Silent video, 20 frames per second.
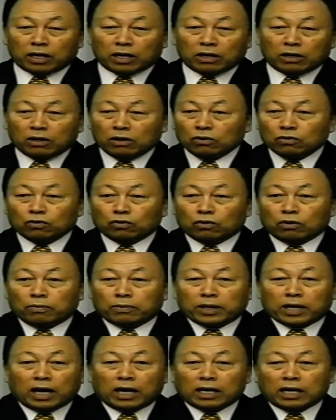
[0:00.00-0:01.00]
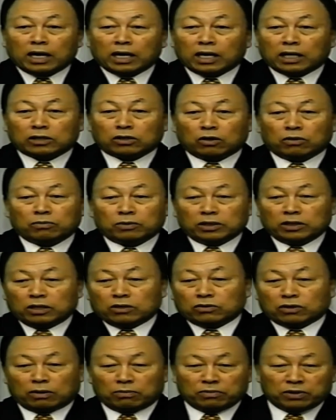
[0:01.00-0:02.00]
Europe, they were
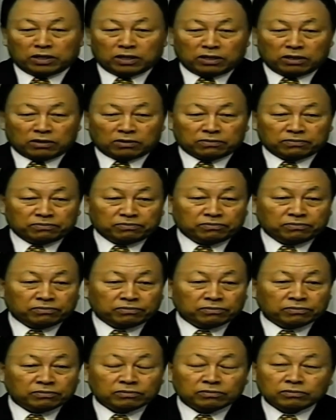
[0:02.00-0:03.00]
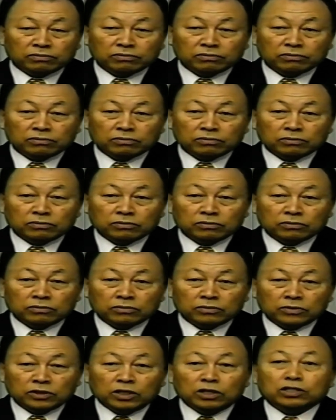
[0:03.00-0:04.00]
ruined after 2,000 years. You know, after
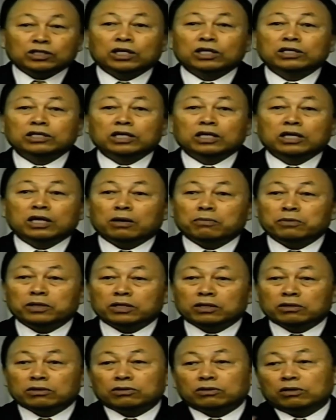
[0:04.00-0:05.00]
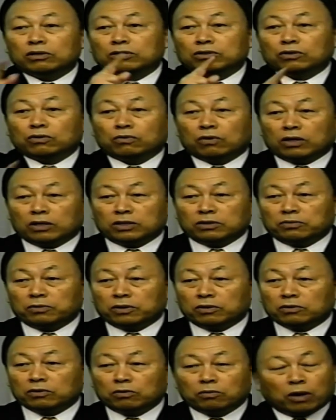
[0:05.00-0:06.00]
you tour Europe, people don't believe
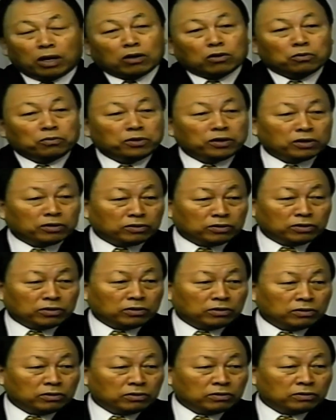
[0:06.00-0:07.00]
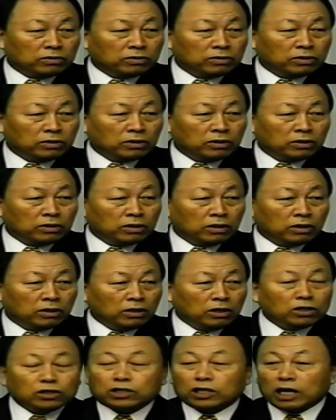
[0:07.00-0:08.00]
in Jesus because they see that
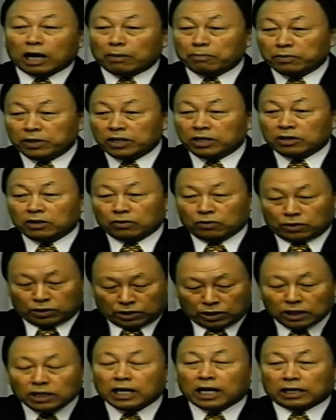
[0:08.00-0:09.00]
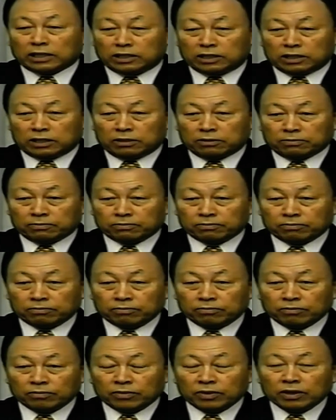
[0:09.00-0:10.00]
they've believed for 2,000 years. Why?
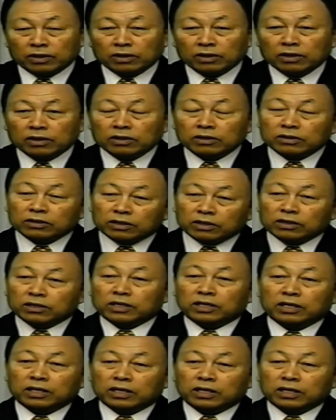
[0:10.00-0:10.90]
Why would you believe?